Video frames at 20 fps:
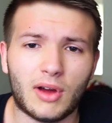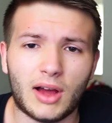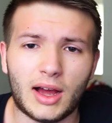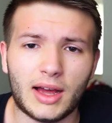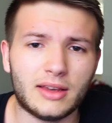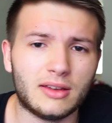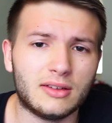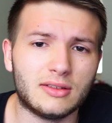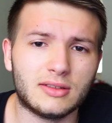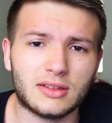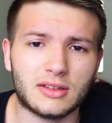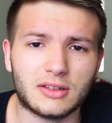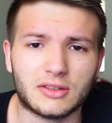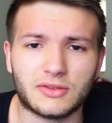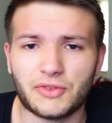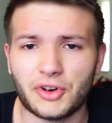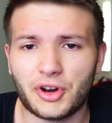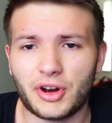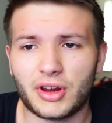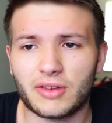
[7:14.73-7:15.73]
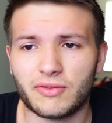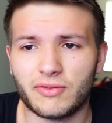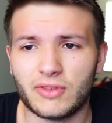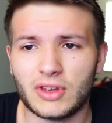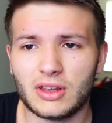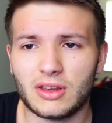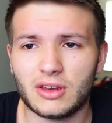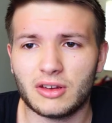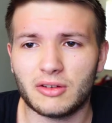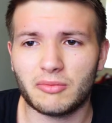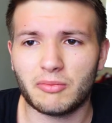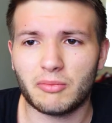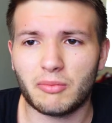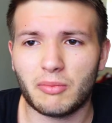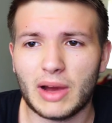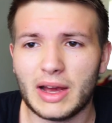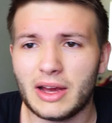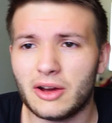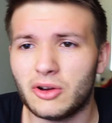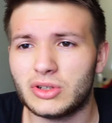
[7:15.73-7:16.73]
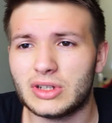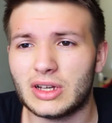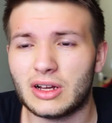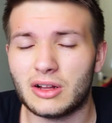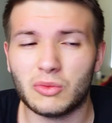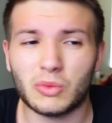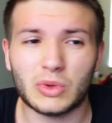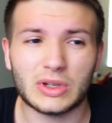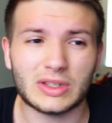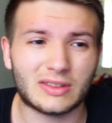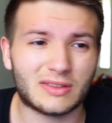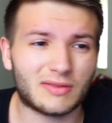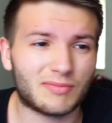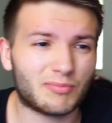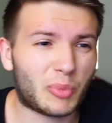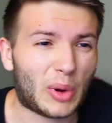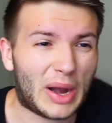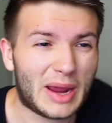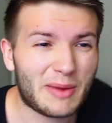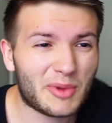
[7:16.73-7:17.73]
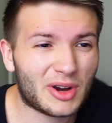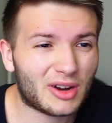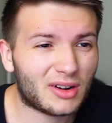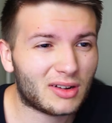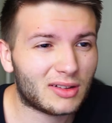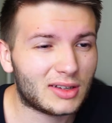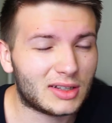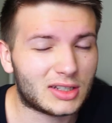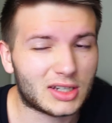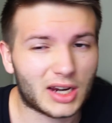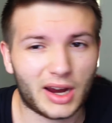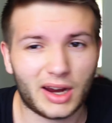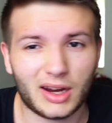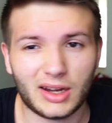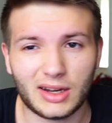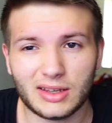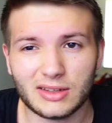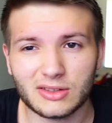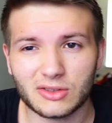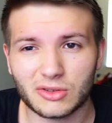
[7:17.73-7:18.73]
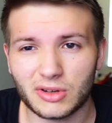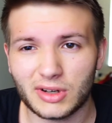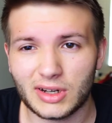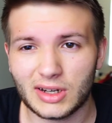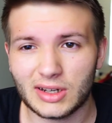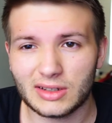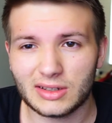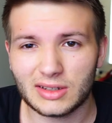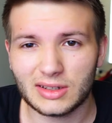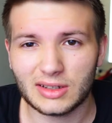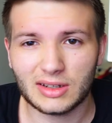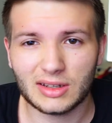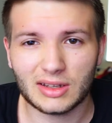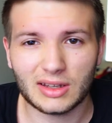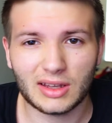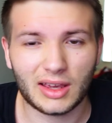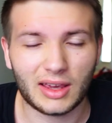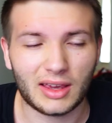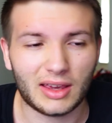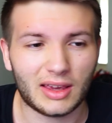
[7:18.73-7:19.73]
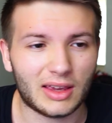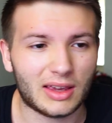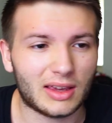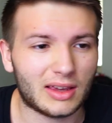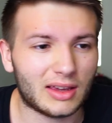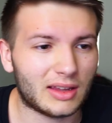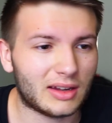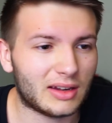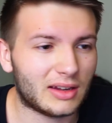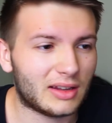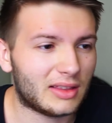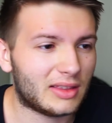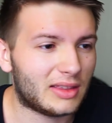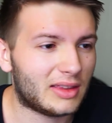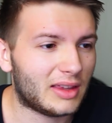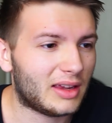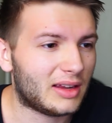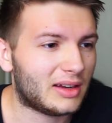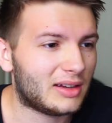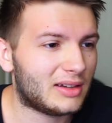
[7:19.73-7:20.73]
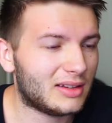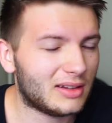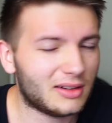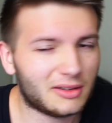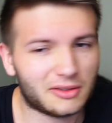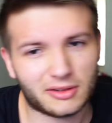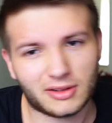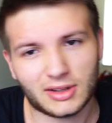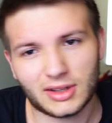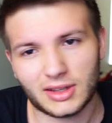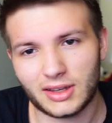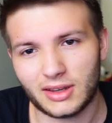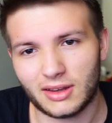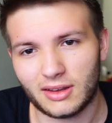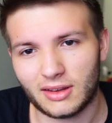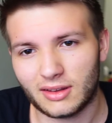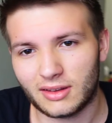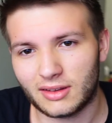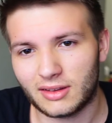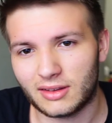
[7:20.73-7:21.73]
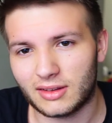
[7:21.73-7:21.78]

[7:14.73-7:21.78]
I used it, very convenient. My hotel was primarily Chinese oriented, and they didn't really,